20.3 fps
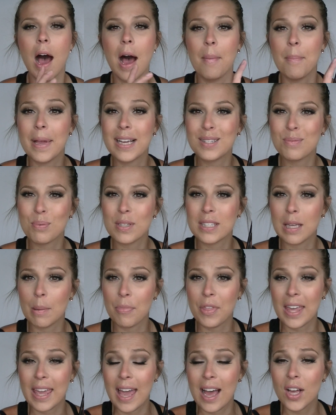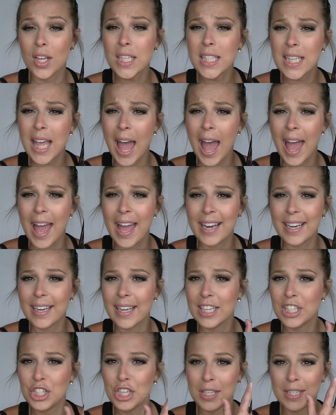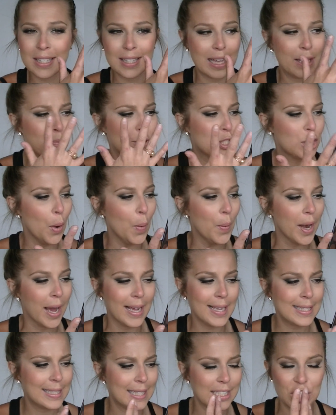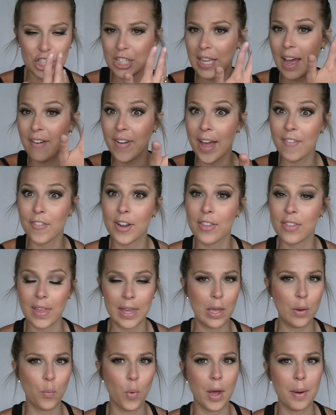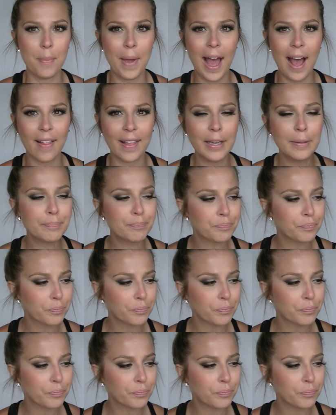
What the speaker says: mixed with something else, and it was so nice to just have everything in one palette.